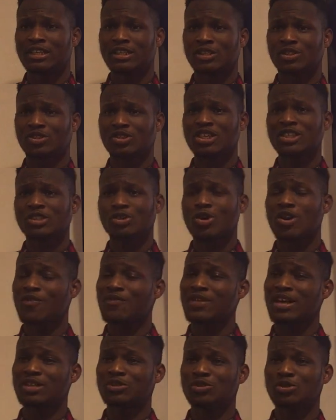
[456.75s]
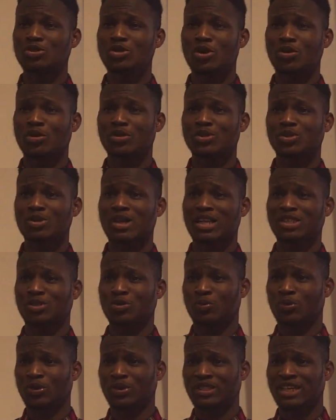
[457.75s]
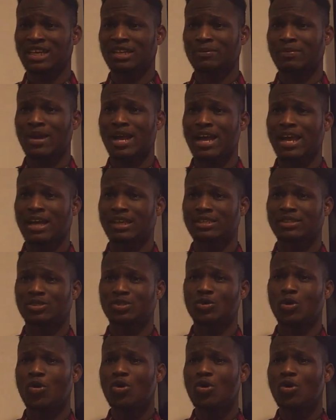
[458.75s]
Such covenants do not run so as to protect buyers to